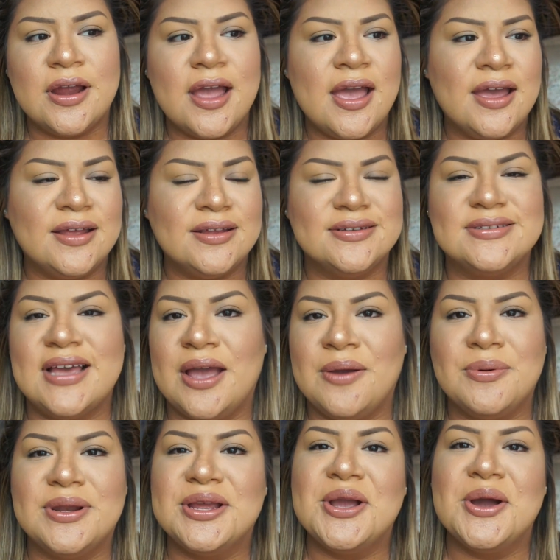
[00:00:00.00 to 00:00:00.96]
and
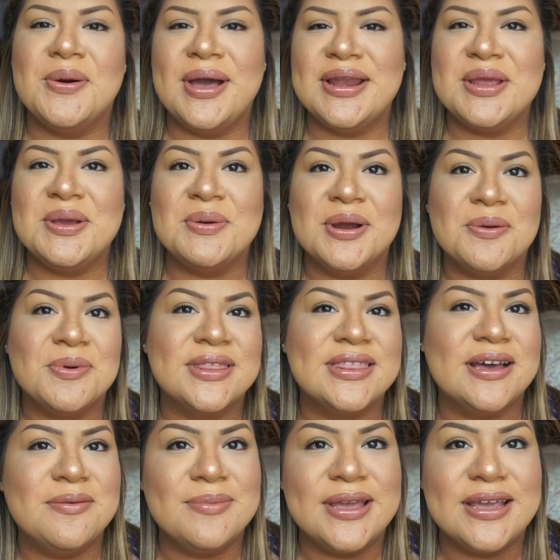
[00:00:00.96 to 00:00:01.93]
I wouldn't go anywhere
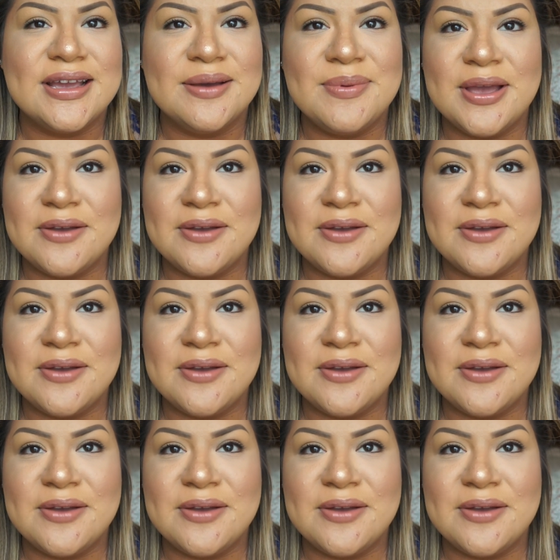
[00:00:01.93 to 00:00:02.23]
without makeup.